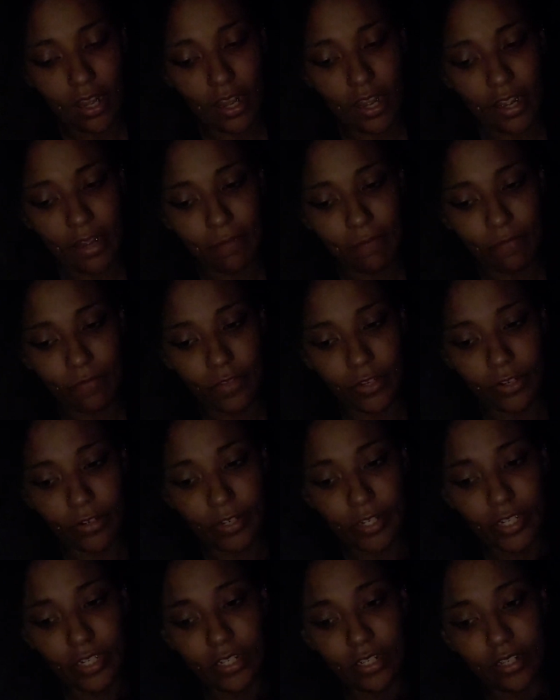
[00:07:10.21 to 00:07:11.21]
I am
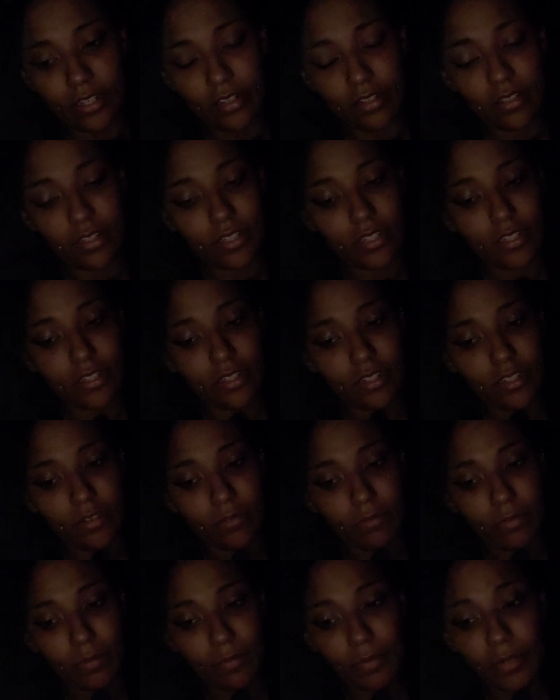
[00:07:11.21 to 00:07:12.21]
very
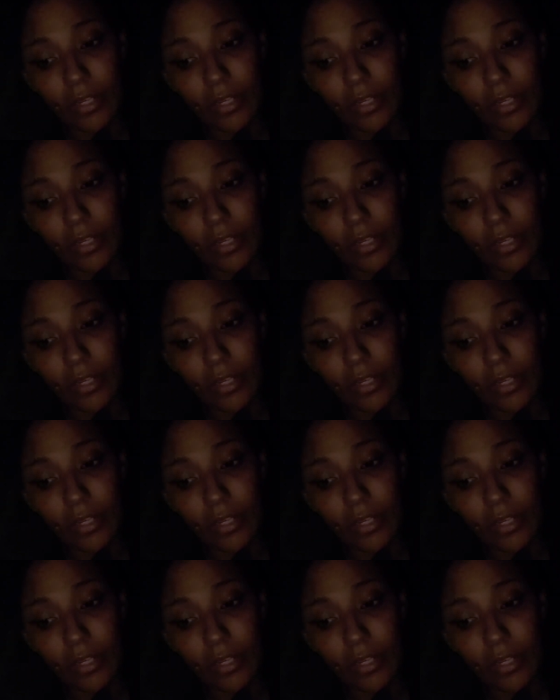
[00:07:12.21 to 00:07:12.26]
inconsistent with